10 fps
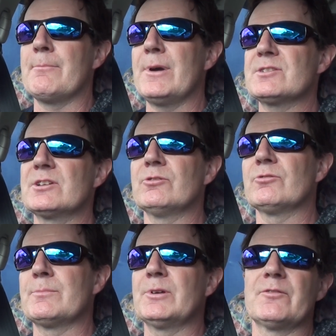bus into
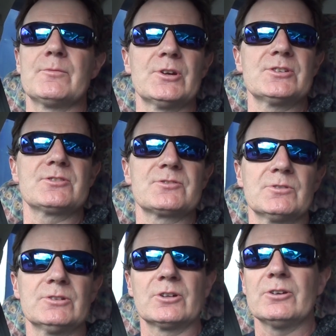a bit of a beast as
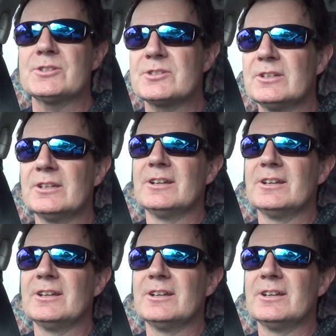well, guys.